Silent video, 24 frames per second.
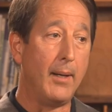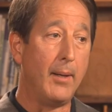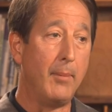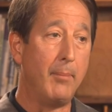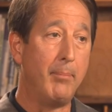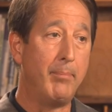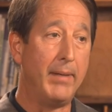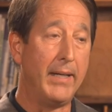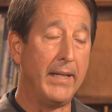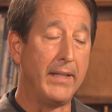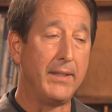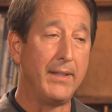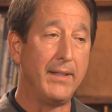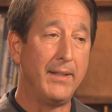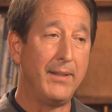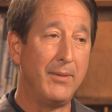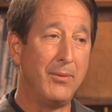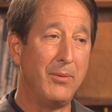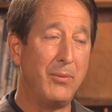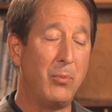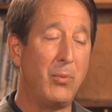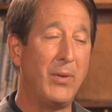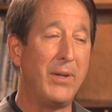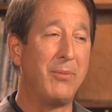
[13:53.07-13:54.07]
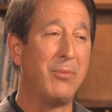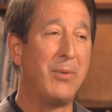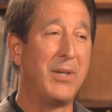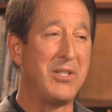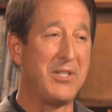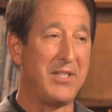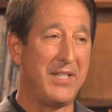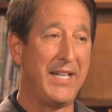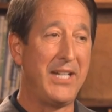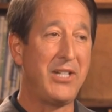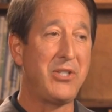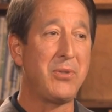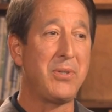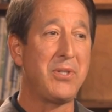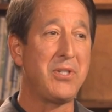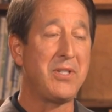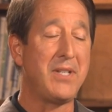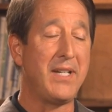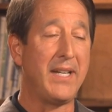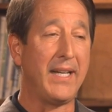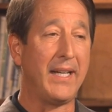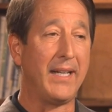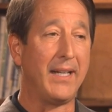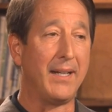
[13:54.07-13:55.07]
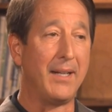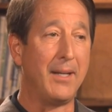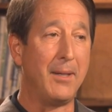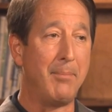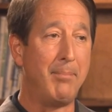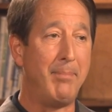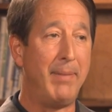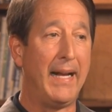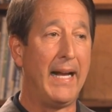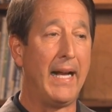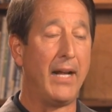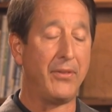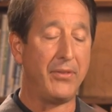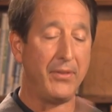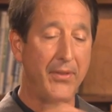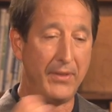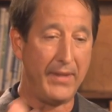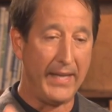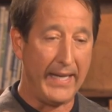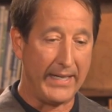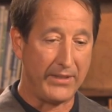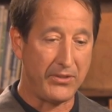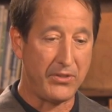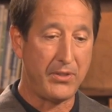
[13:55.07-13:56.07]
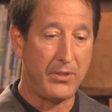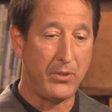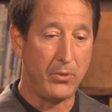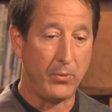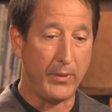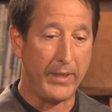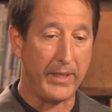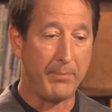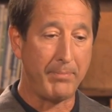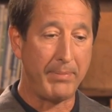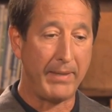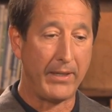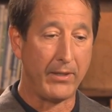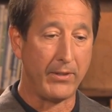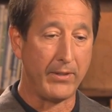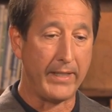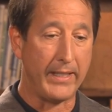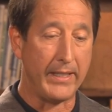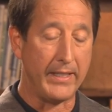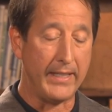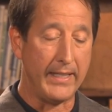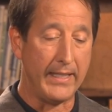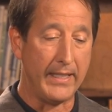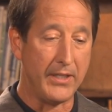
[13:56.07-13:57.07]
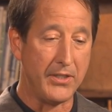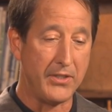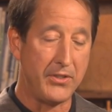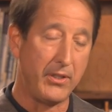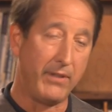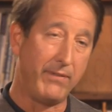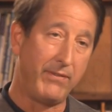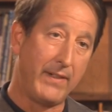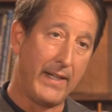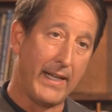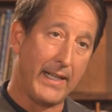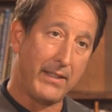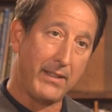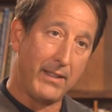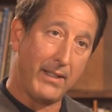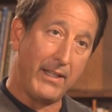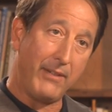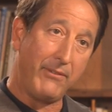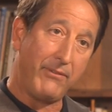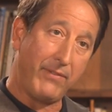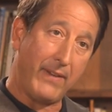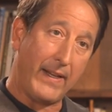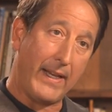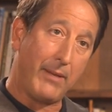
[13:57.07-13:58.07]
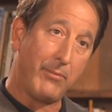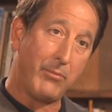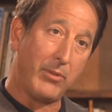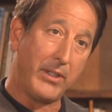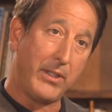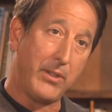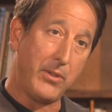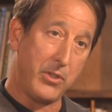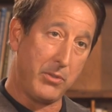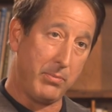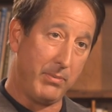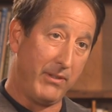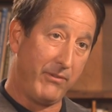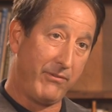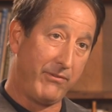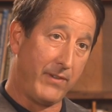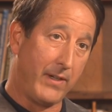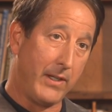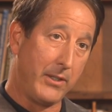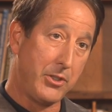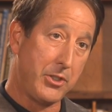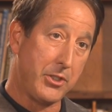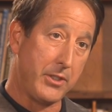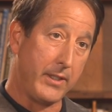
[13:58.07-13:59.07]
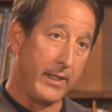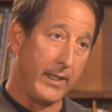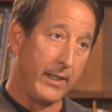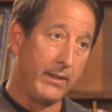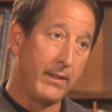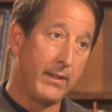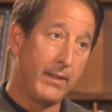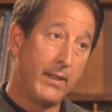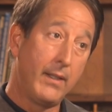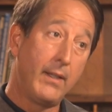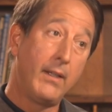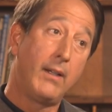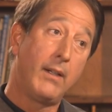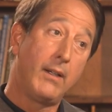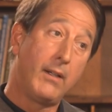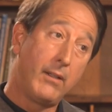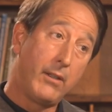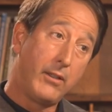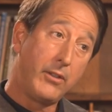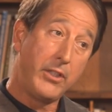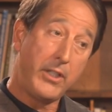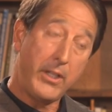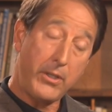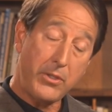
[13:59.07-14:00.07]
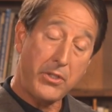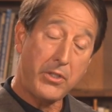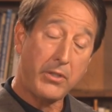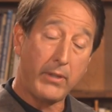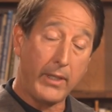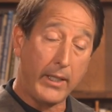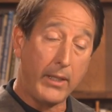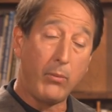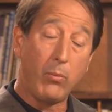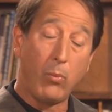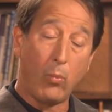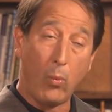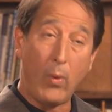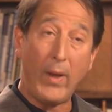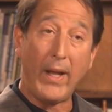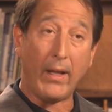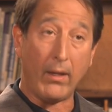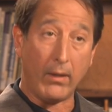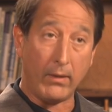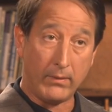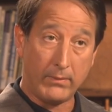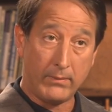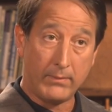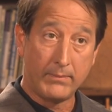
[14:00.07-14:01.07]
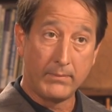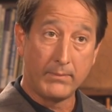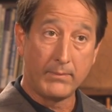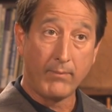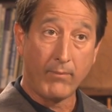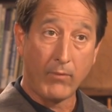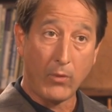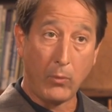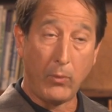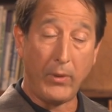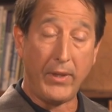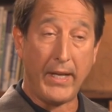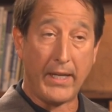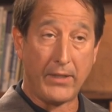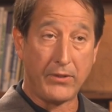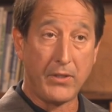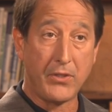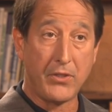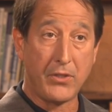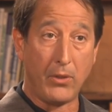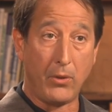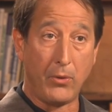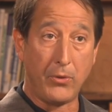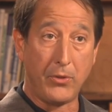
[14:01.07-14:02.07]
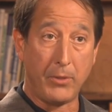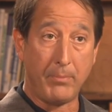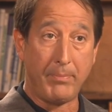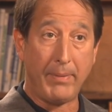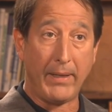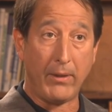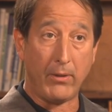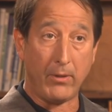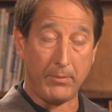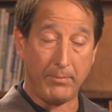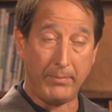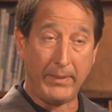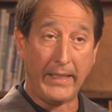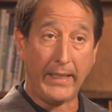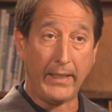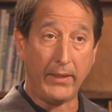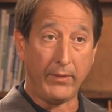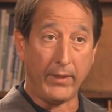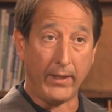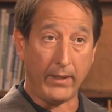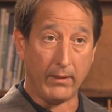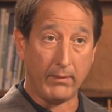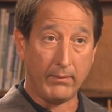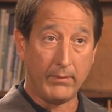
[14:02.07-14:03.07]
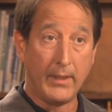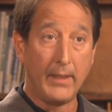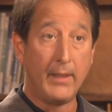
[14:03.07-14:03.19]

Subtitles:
but what's interesting about that 2-week period is you've got a family who's been functioning usually well without the soldier parent being there.